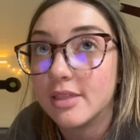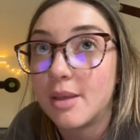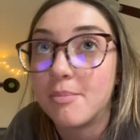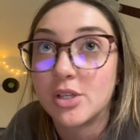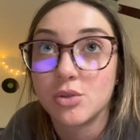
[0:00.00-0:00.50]

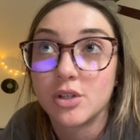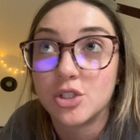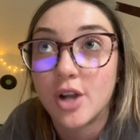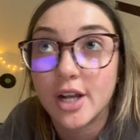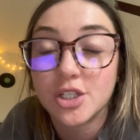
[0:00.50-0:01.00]
muscle
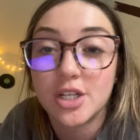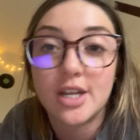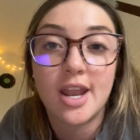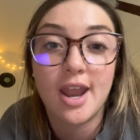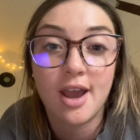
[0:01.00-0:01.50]

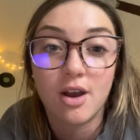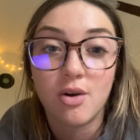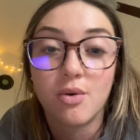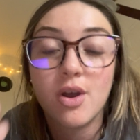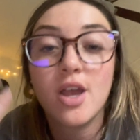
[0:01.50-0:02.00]
contraction and
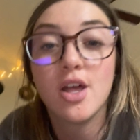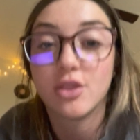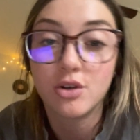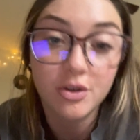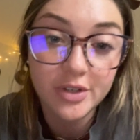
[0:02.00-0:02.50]
how
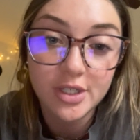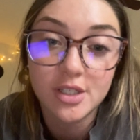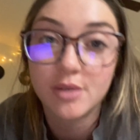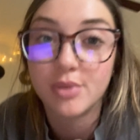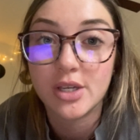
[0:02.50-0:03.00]
the nervous
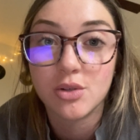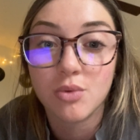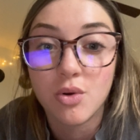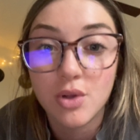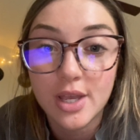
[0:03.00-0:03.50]
system plays a
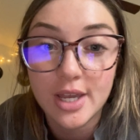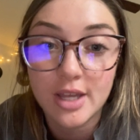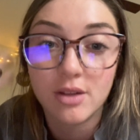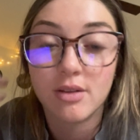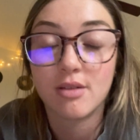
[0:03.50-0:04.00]
role
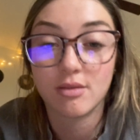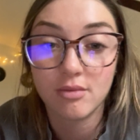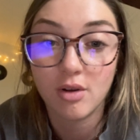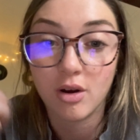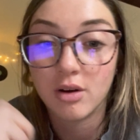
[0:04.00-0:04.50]
in
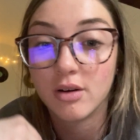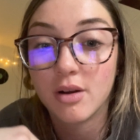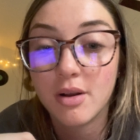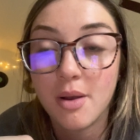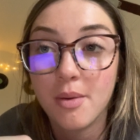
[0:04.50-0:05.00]

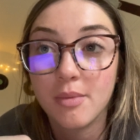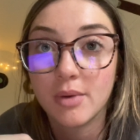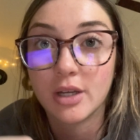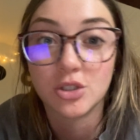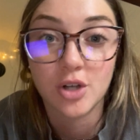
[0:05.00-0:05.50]
our
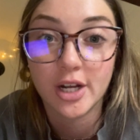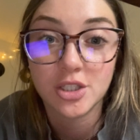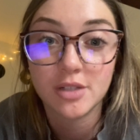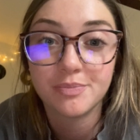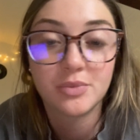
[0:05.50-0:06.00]

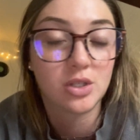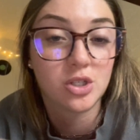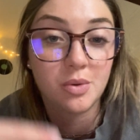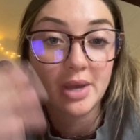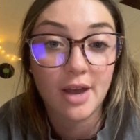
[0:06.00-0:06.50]
contraction.
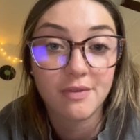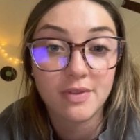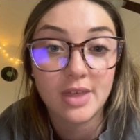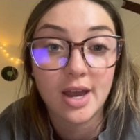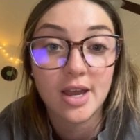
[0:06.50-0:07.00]
So we have
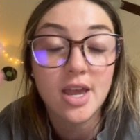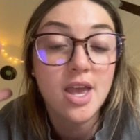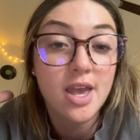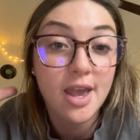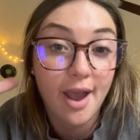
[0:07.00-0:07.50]
that
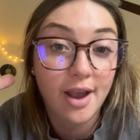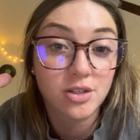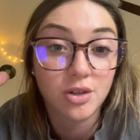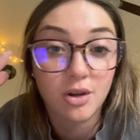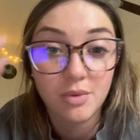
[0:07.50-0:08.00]

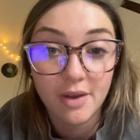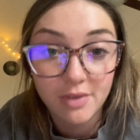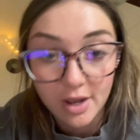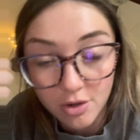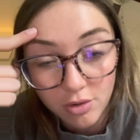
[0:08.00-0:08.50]
axon, we have
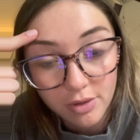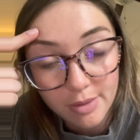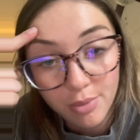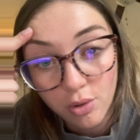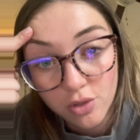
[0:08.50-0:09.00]
that neural
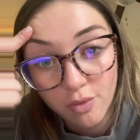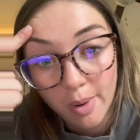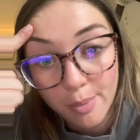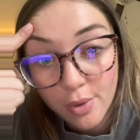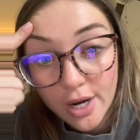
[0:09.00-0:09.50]
impulse from our
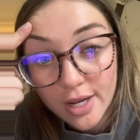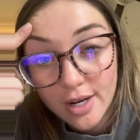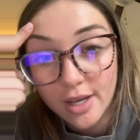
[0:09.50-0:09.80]
brain. It